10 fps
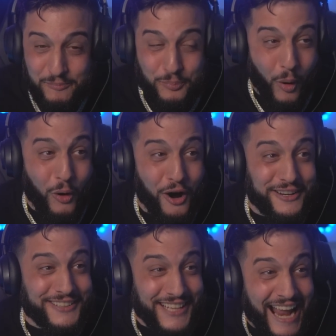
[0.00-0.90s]

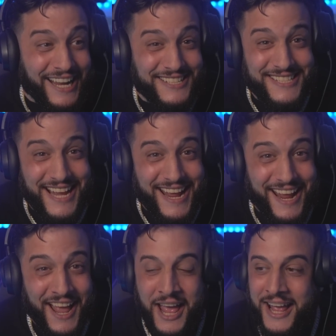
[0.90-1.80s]
Born
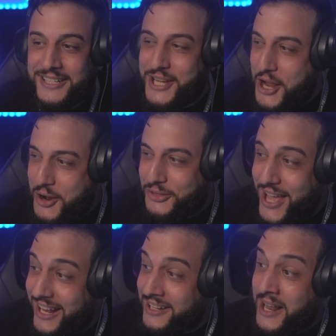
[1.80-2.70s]
Legacy. Do you
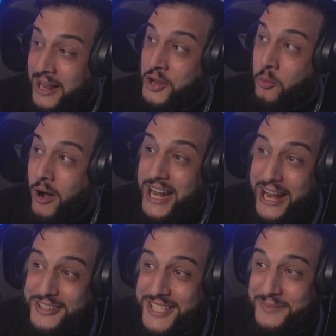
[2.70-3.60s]
think you want to
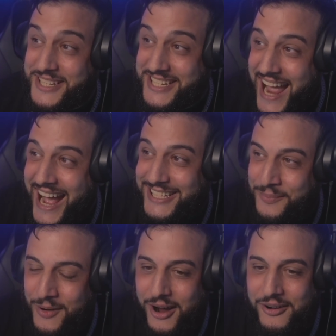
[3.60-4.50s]
hear some stats,
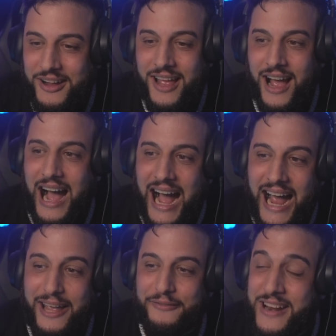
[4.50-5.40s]
bro?
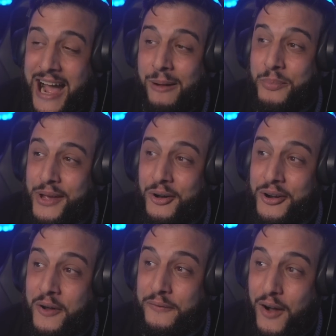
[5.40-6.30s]
I have not been
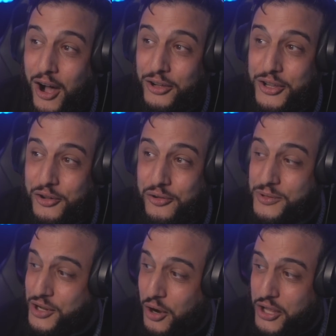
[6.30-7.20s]
on a
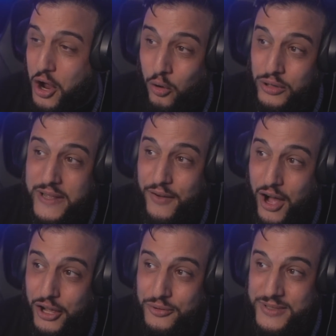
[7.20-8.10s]
volume. Do you know the only
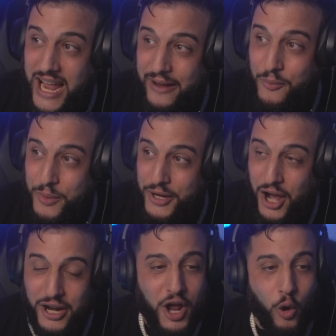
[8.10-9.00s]
volumes I ever been
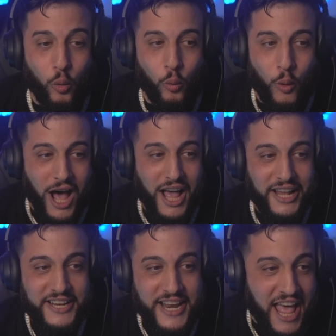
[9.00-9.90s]
on?
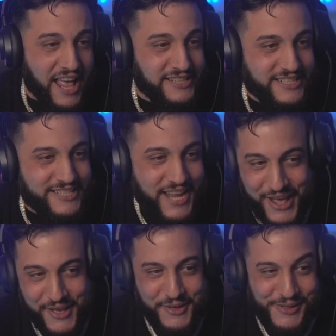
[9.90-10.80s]
1,
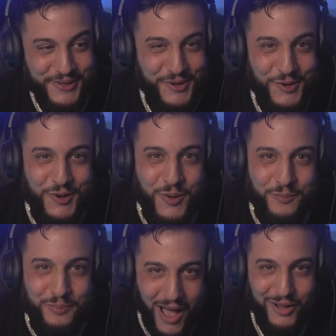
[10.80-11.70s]

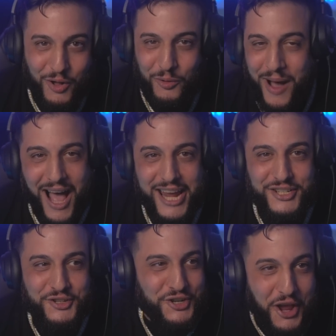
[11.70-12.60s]
2. Buckle my
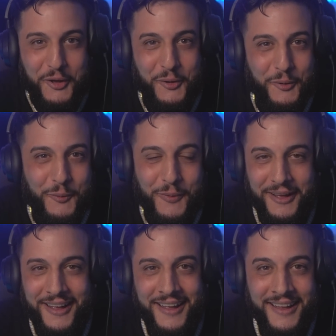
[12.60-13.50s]
shoe.
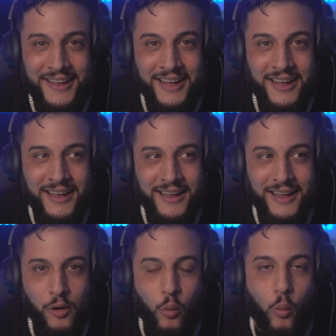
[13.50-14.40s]

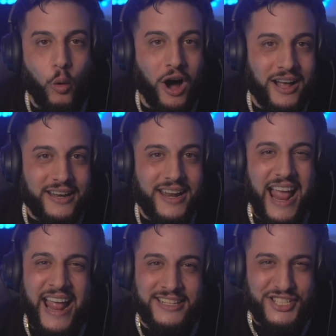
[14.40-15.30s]
1
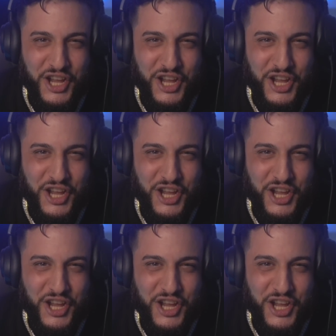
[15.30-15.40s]
and